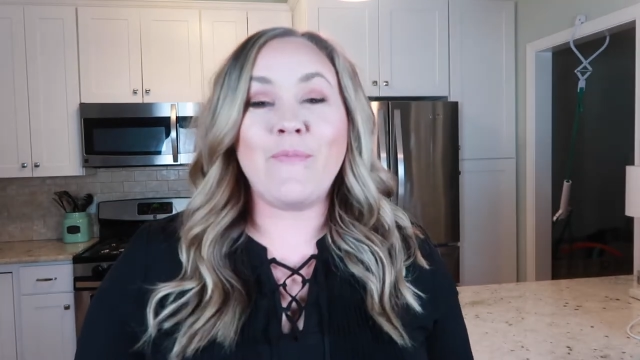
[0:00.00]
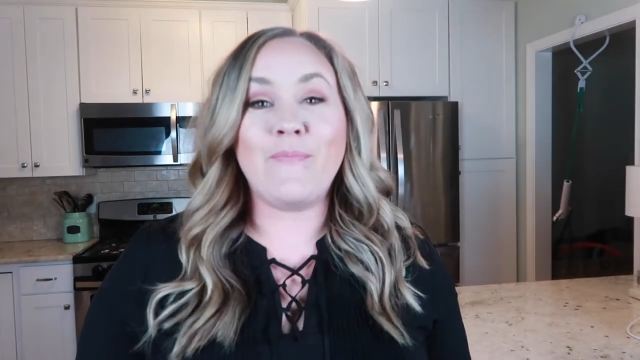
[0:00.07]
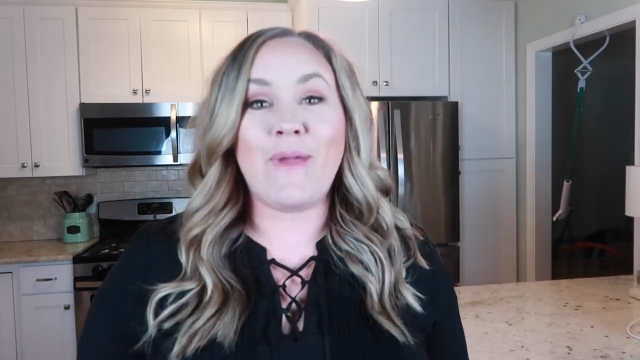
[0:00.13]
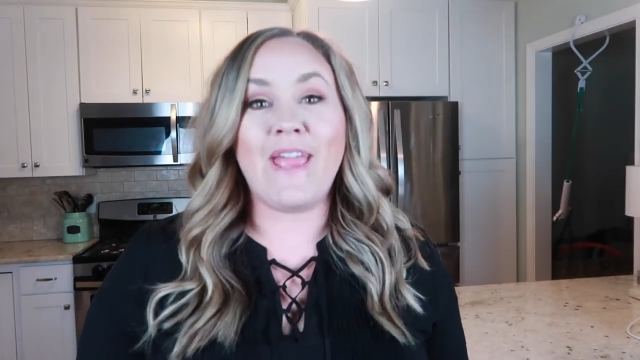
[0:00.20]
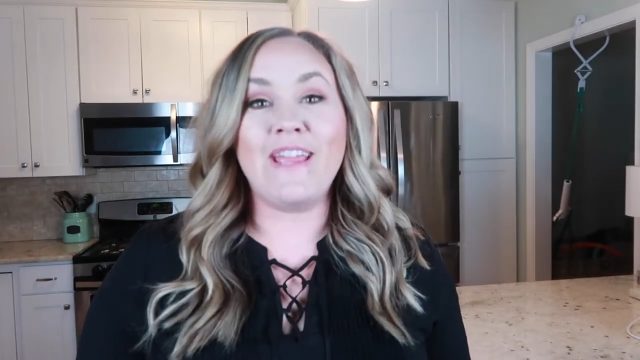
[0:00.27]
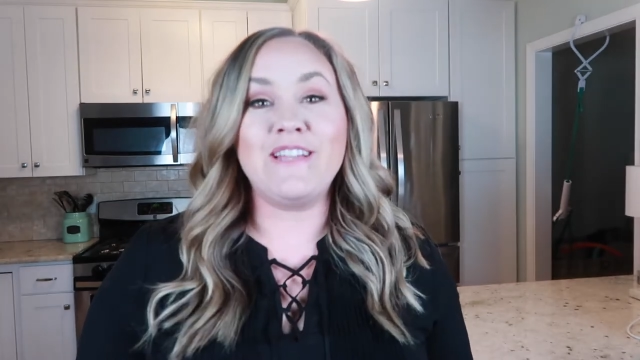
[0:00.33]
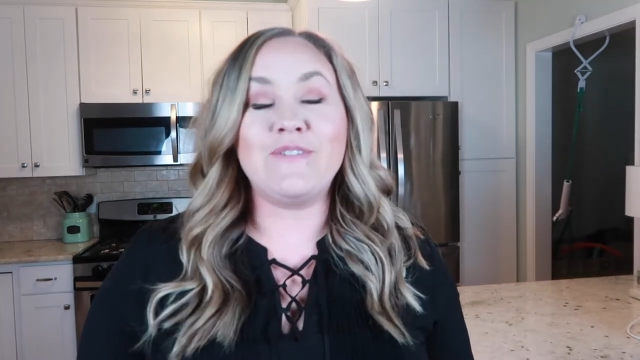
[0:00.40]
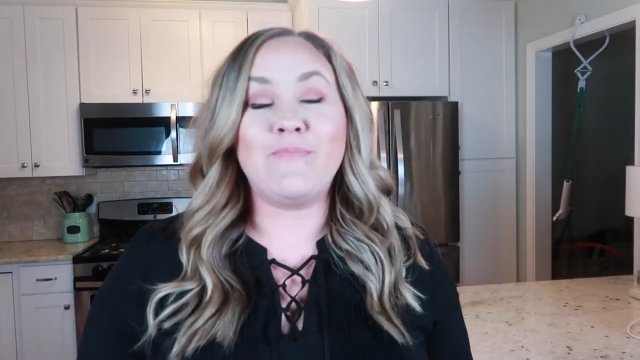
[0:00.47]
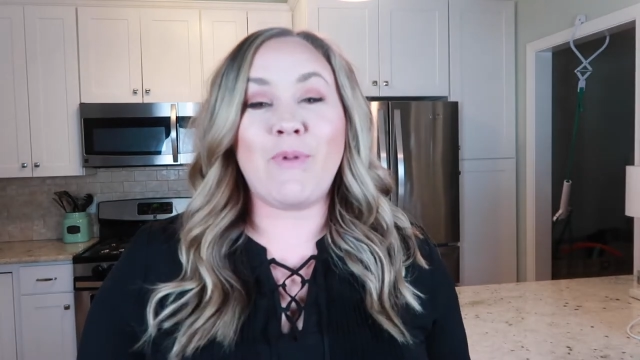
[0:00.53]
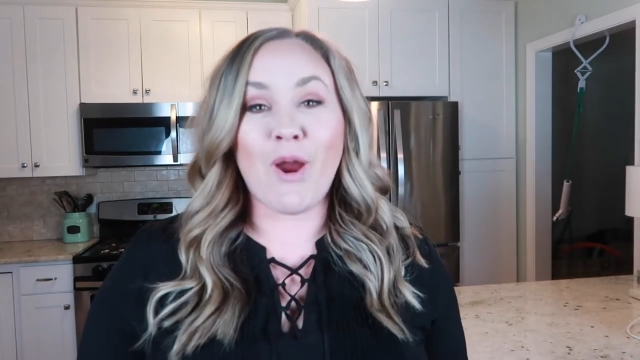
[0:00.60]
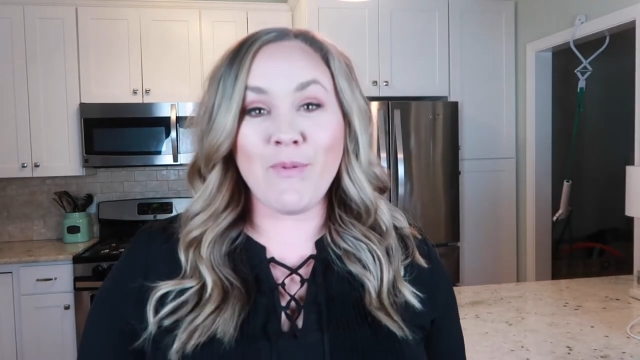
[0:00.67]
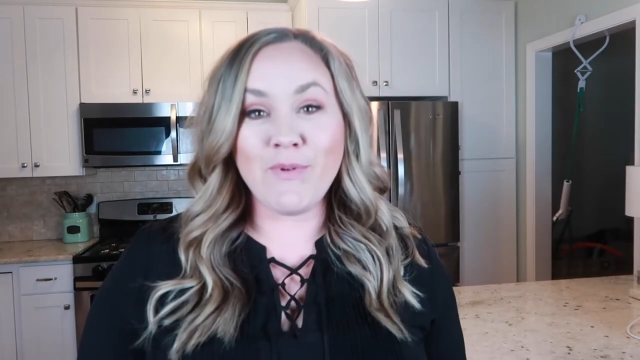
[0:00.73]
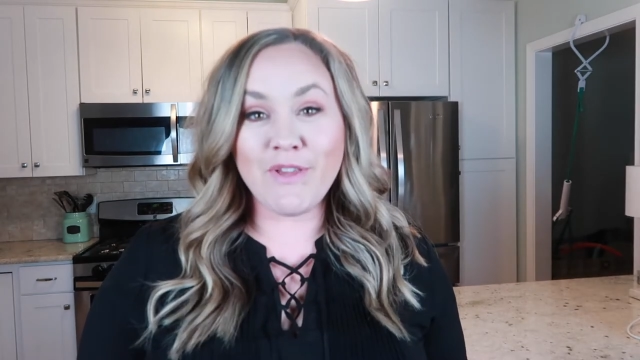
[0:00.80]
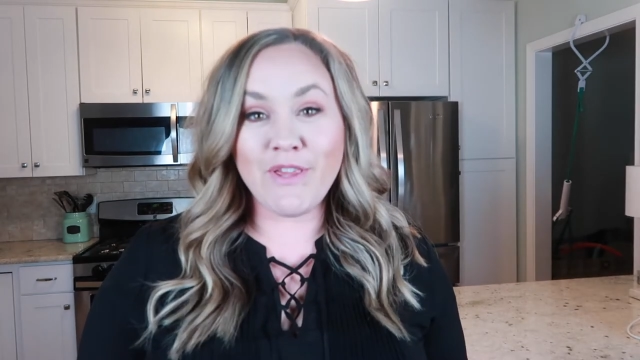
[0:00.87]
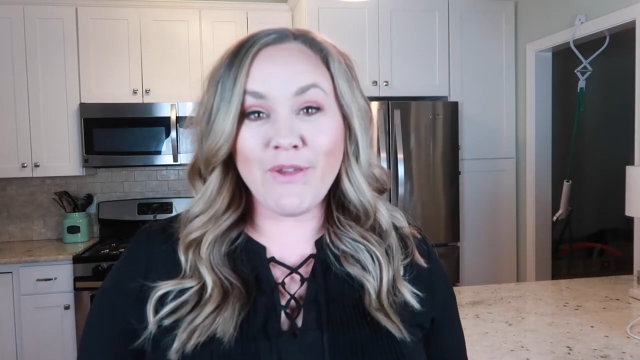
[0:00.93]
Baked
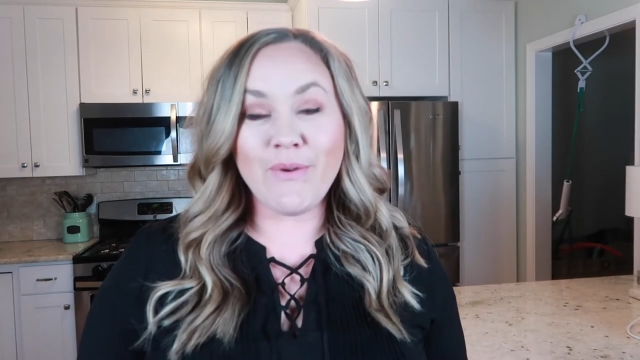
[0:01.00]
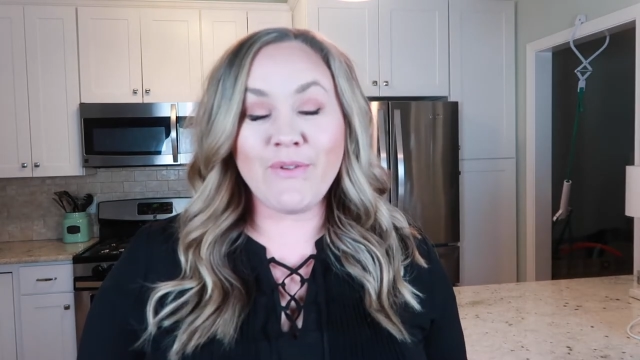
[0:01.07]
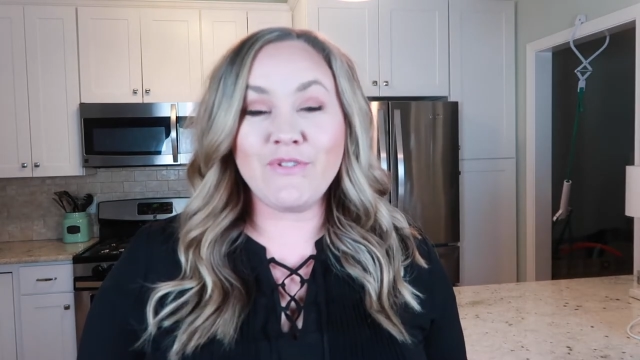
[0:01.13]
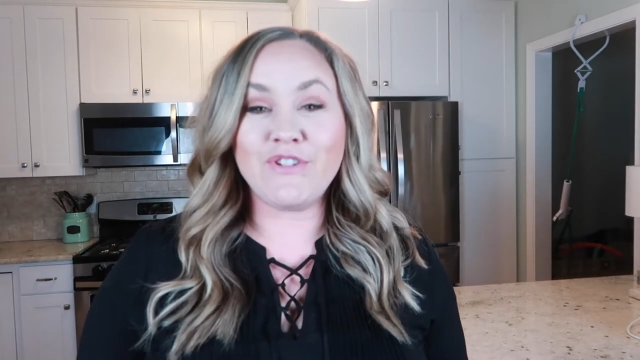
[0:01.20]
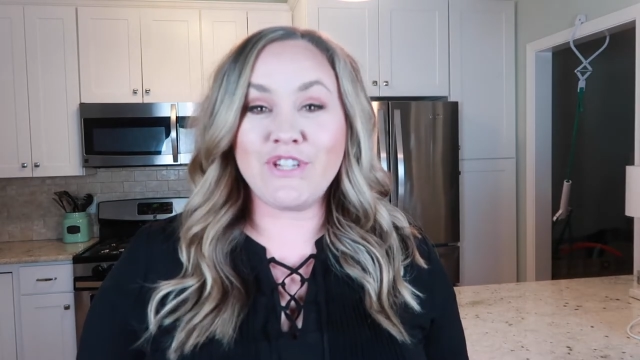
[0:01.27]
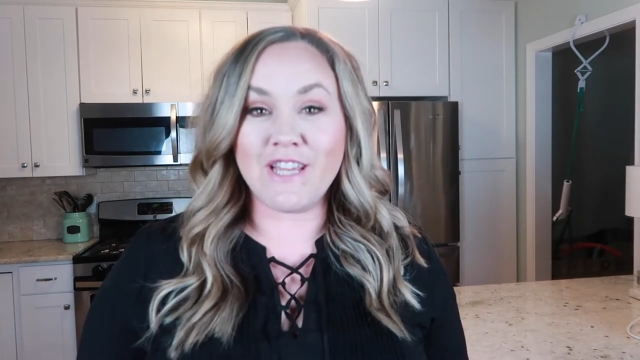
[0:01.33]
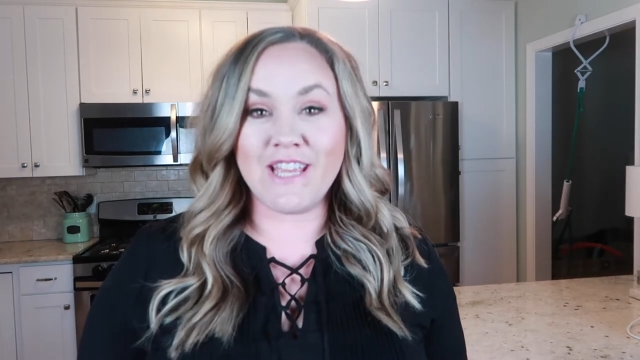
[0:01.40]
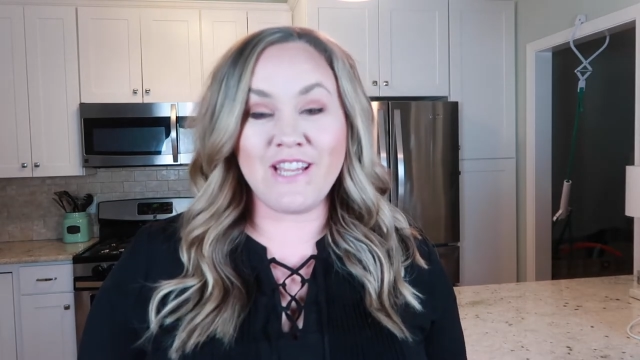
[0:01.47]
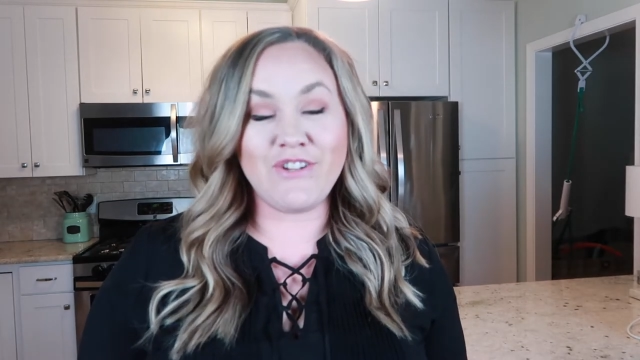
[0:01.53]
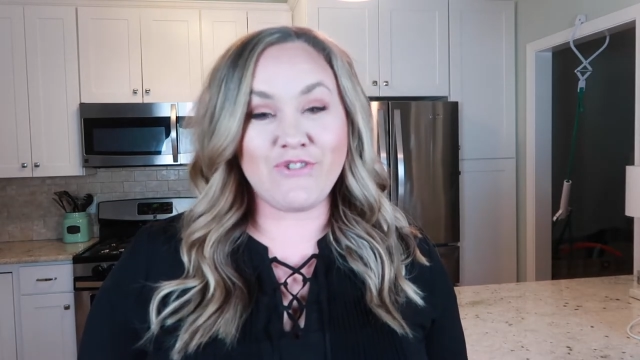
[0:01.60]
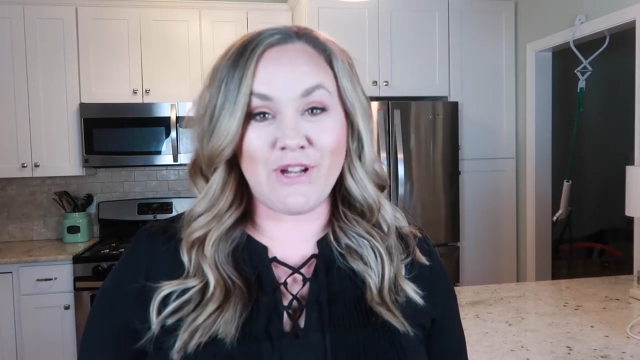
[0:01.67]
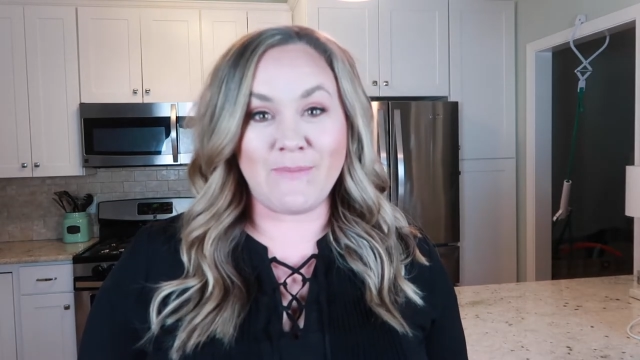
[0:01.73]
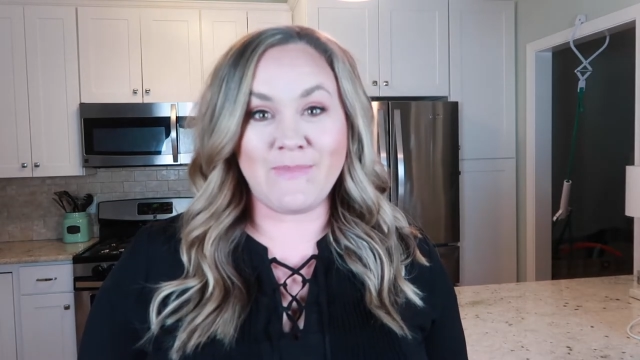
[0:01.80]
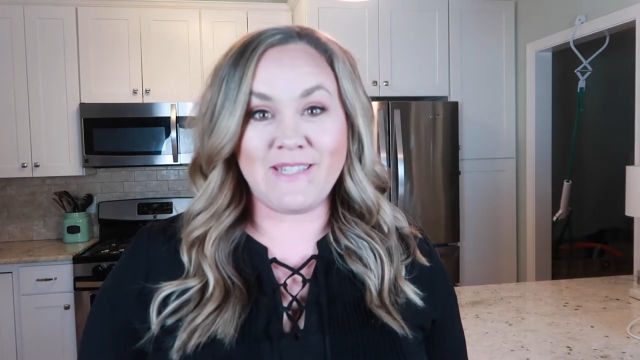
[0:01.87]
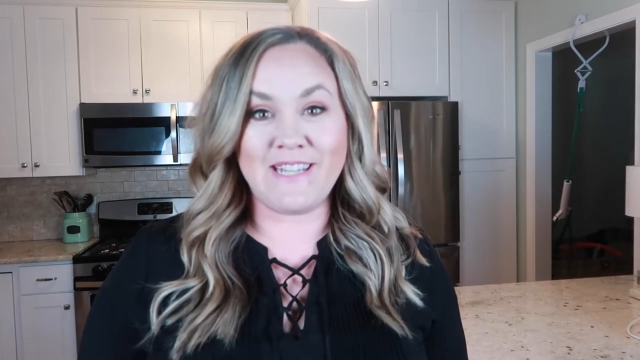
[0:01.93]
barbecue chicken
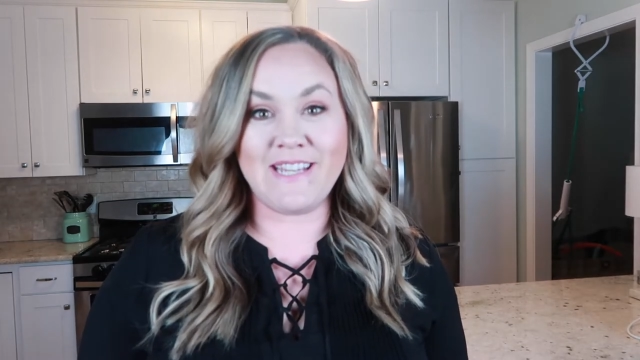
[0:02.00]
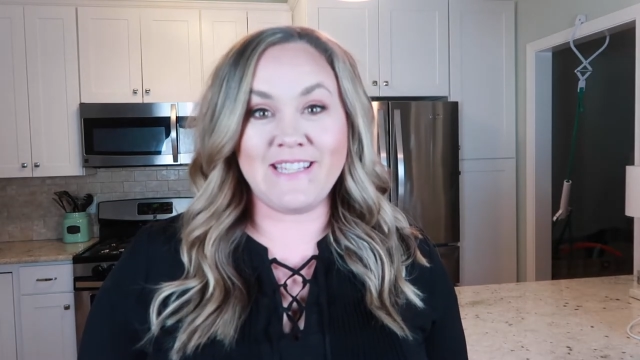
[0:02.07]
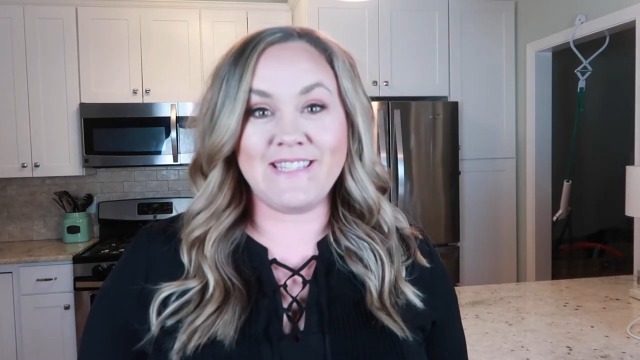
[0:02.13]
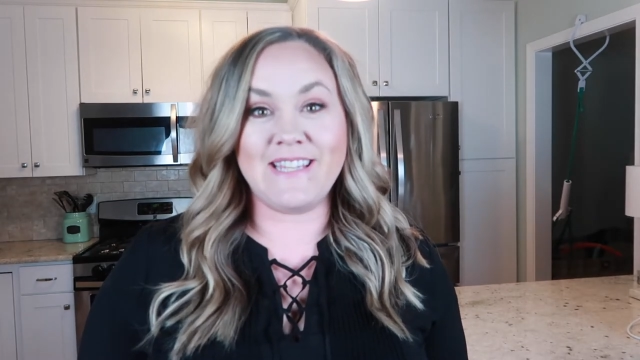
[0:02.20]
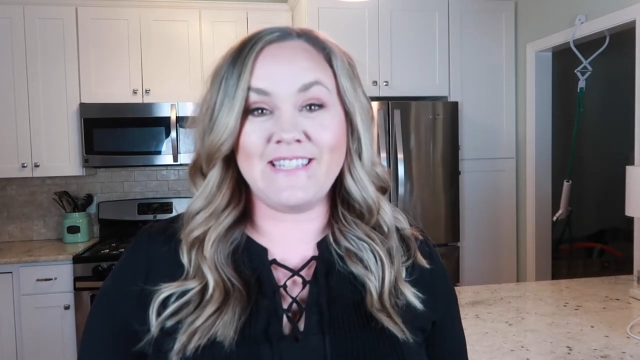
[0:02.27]
drumsticks